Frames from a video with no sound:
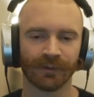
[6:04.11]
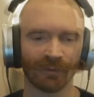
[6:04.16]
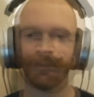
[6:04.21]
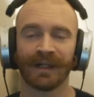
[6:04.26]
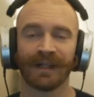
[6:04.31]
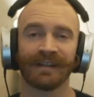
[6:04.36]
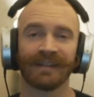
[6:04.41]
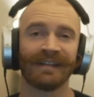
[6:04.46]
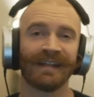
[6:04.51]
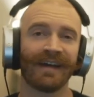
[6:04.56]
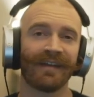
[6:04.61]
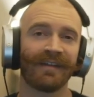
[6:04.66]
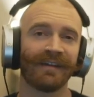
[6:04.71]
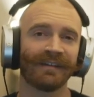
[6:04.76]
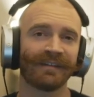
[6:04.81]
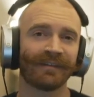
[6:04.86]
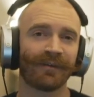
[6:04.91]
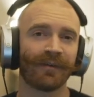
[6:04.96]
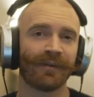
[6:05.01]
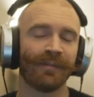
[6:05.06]
But yeah,
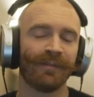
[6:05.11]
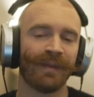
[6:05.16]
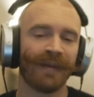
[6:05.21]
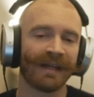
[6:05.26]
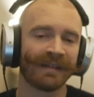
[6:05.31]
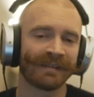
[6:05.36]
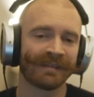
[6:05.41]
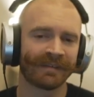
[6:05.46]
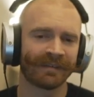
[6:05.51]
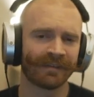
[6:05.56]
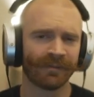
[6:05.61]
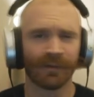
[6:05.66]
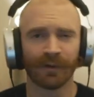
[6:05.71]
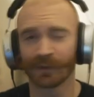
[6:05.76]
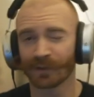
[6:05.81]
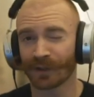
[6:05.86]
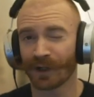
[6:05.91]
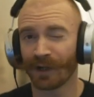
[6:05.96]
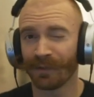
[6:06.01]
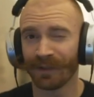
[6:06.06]
these are the best, the
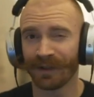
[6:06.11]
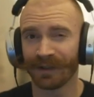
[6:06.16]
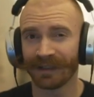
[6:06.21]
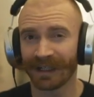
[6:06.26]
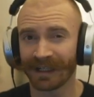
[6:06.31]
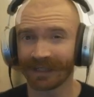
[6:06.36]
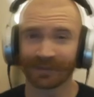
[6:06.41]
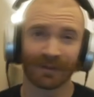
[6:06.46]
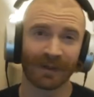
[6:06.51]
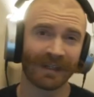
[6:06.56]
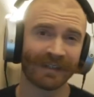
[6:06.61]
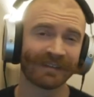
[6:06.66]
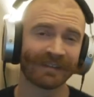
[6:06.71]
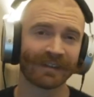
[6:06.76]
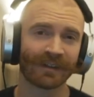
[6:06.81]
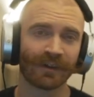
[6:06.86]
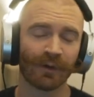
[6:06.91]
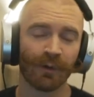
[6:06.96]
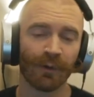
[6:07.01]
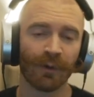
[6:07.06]
most common, as well as
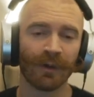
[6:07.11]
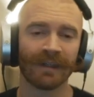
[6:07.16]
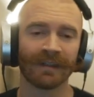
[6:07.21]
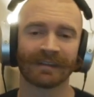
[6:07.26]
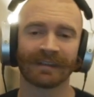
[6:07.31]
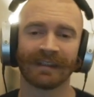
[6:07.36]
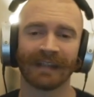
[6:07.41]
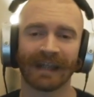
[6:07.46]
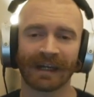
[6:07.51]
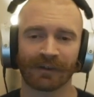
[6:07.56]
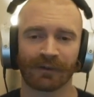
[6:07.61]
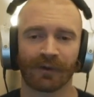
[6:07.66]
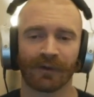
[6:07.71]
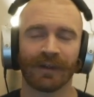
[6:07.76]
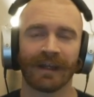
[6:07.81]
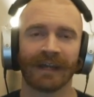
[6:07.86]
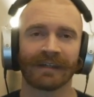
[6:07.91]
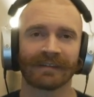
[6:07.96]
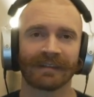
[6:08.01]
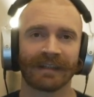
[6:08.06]
the coolest Electro
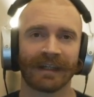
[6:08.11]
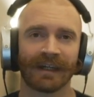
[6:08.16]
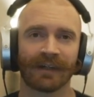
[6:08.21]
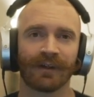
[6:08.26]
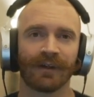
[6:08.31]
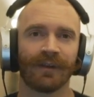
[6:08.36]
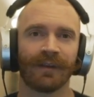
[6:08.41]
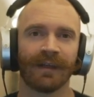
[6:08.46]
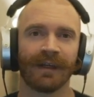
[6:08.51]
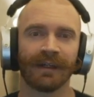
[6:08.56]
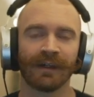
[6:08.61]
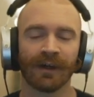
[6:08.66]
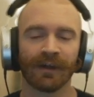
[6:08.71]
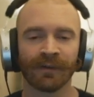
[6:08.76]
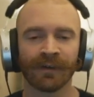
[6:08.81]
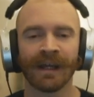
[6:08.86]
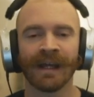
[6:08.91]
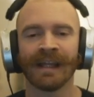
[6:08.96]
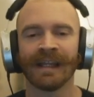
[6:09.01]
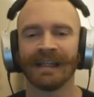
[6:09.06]
decks that I could think
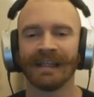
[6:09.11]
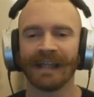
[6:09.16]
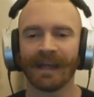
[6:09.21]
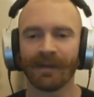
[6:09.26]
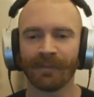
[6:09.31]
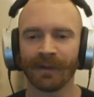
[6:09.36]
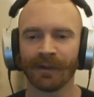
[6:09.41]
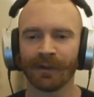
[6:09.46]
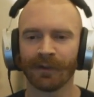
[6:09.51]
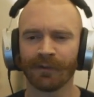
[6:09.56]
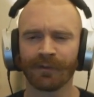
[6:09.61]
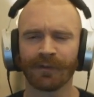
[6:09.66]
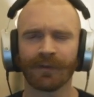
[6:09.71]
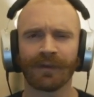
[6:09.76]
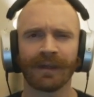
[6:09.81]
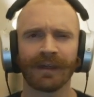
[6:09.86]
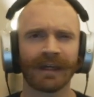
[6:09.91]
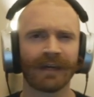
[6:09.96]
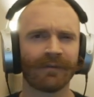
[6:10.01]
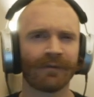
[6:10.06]
of. Let me know if you
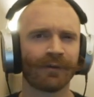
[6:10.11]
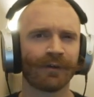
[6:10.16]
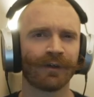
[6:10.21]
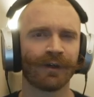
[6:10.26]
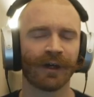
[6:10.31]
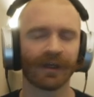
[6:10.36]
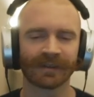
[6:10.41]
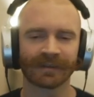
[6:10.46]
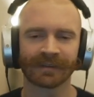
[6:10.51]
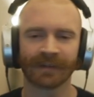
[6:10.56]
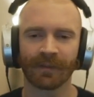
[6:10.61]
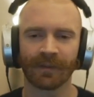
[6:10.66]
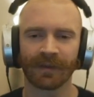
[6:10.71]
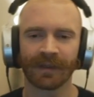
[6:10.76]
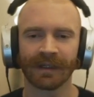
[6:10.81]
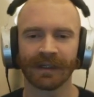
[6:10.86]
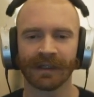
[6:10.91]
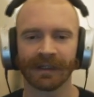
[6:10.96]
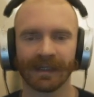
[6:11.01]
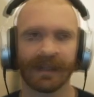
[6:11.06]
think I forgot
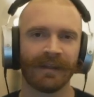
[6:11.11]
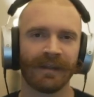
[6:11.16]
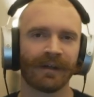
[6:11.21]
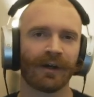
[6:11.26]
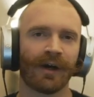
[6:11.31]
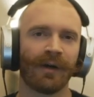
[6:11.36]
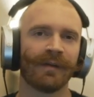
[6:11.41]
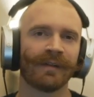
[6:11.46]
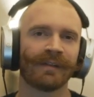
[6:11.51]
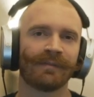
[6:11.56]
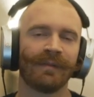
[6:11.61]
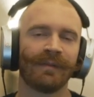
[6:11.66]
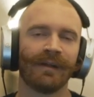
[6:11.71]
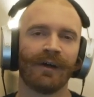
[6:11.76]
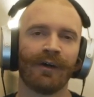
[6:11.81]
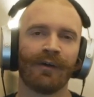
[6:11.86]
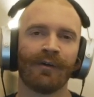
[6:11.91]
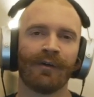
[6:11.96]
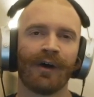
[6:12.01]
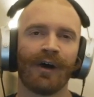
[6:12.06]
something in the comments
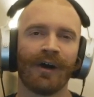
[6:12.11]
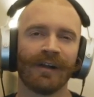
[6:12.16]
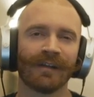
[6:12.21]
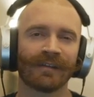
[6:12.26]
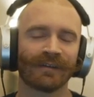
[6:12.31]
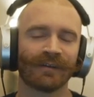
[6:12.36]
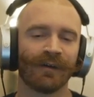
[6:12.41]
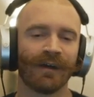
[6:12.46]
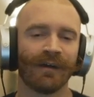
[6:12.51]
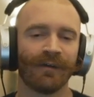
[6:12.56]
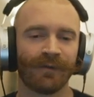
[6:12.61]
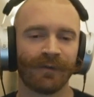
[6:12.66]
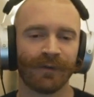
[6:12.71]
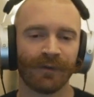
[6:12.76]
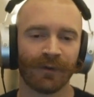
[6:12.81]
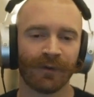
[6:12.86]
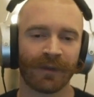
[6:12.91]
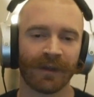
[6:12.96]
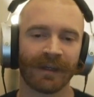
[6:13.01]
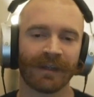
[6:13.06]
below. Also, if
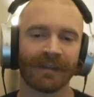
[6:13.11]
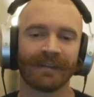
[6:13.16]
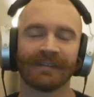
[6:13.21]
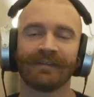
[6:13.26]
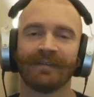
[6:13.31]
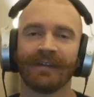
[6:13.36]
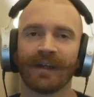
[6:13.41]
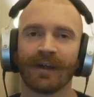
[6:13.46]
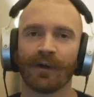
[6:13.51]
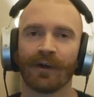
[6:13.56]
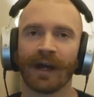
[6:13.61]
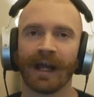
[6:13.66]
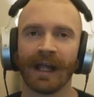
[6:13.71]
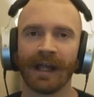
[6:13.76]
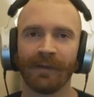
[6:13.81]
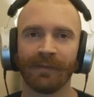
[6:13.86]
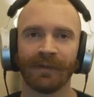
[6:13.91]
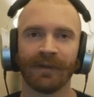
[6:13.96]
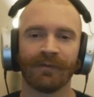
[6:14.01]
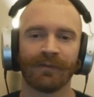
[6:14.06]
you think this video
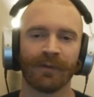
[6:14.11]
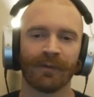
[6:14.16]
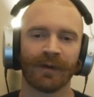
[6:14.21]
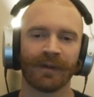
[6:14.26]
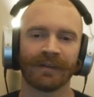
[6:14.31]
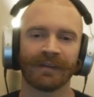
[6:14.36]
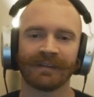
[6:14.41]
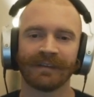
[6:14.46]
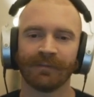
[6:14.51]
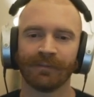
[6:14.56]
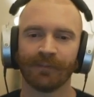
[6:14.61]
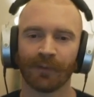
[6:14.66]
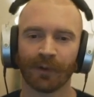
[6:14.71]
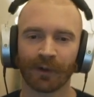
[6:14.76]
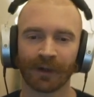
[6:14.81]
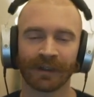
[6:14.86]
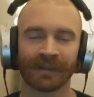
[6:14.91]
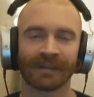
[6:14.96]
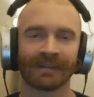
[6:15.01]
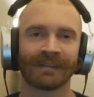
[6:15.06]
helped, if you want to see
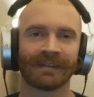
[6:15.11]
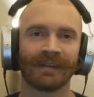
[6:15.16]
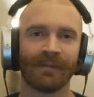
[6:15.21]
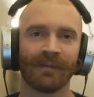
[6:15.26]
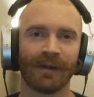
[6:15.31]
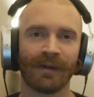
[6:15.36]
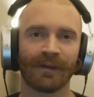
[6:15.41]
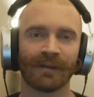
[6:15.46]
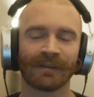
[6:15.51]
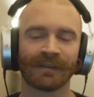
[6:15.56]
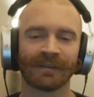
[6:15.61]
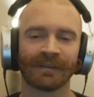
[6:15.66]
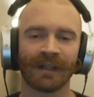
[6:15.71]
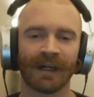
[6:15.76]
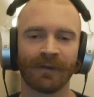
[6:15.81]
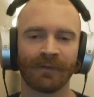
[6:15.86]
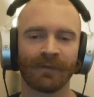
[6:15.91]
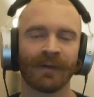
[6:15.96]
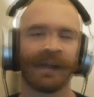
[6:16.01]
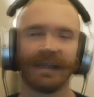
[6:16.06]
more similar
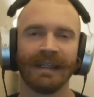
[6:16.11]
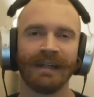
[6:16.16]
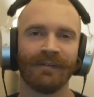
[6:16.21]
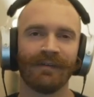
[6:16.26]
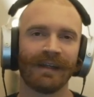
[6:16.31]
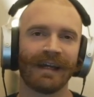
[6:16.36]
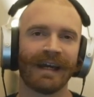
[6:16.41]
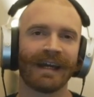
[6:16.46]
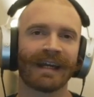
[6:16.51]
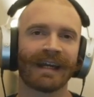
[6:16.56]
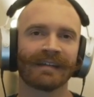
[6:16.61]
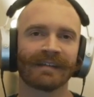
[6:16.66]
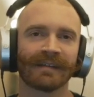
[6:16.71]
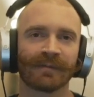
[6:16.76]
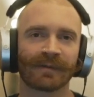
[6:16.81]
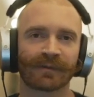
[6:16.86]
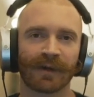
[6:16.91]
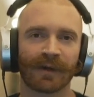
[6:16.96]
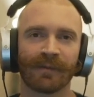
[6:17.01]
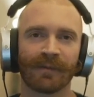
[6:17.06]
stuff, leave a like and
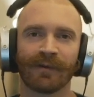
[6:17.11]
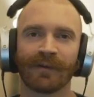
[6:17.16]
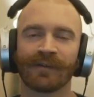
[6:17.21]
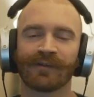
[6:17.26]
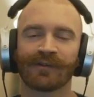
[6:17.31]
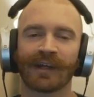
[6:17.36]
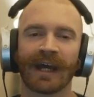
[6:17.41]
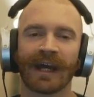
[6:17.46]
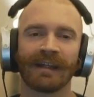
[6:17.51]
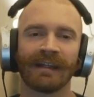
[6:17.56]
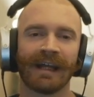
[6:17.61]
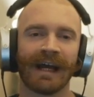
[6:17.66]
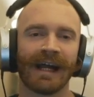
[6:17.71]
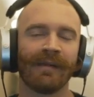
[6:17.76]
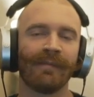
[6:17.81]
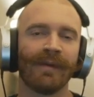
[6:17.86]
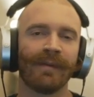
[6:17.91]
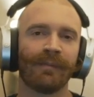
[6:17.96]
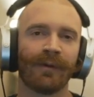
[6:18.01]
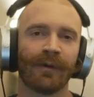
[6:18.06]
subscribe to the channel. I'll
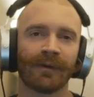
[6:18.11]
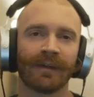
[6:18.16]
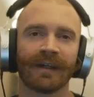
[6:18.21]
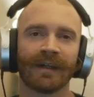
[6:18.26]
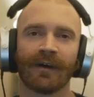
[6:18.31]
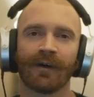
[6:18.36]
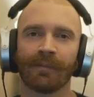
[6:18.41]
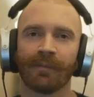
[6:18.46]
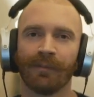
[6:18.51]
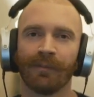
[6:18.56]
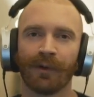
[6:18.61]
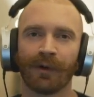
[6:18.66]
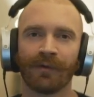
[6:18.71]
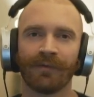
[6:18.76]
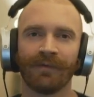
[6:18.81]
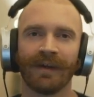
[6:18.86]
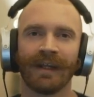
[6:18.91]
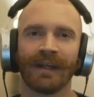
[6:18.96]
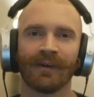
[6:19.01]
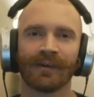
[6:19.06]
be putting out more
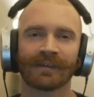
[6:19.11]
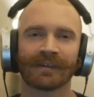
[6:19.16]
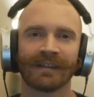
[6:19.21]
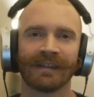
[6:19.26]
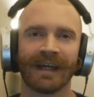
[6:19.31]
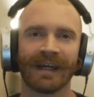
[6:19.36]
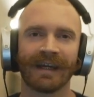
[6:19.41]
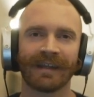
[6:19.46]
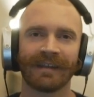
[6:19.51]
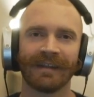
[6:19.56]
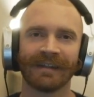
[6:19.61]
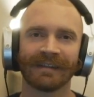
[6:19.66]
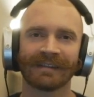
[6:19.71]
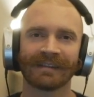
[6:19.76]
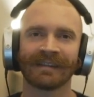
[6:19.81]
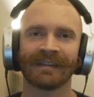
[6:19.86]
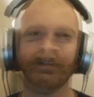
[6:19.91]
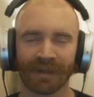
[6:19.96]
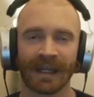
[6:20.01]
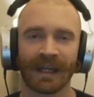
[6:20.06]
videos like
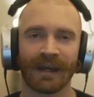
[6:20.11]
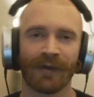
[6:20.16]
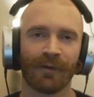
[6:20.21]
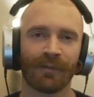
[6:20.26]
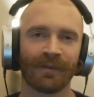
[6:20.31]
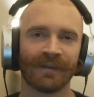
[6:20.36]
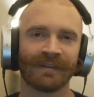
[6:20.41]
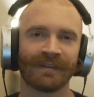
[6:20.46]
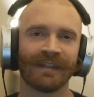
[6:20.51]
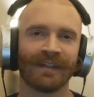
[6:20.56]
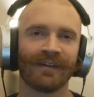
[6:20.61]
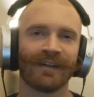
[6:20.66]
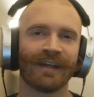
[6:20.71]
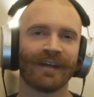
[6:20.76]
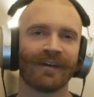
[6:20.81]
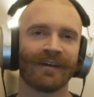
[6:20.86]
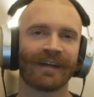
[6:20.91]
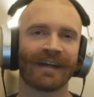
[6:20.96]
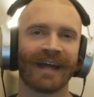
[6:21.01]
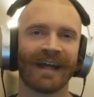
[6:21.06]
this, and I hope to see you
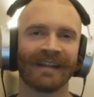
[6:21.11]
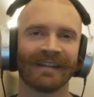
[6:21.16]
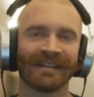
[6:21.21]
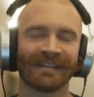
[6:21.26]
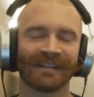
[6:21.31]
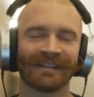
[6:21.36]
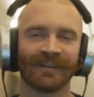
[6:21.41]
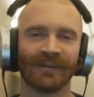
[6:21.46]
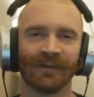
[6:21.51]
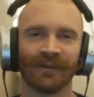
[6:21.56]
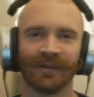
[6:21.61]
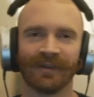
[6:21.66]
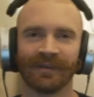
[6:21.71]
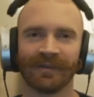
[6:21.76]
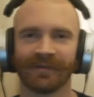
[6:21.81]
here again soon.